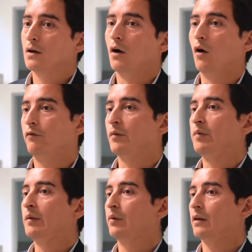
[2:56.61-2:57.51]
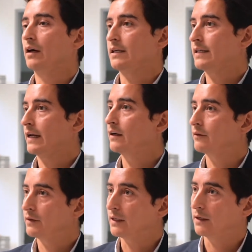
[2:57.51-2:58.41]
often people are scared
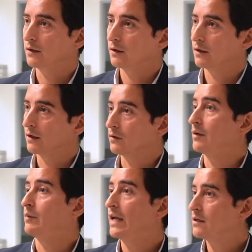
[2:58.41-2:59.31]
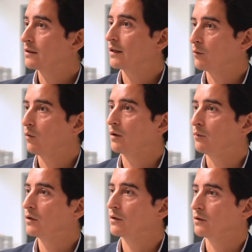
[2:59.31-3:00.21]
of the contamination that the water
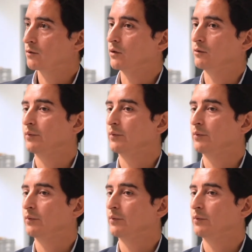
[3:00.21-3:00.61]
molecules would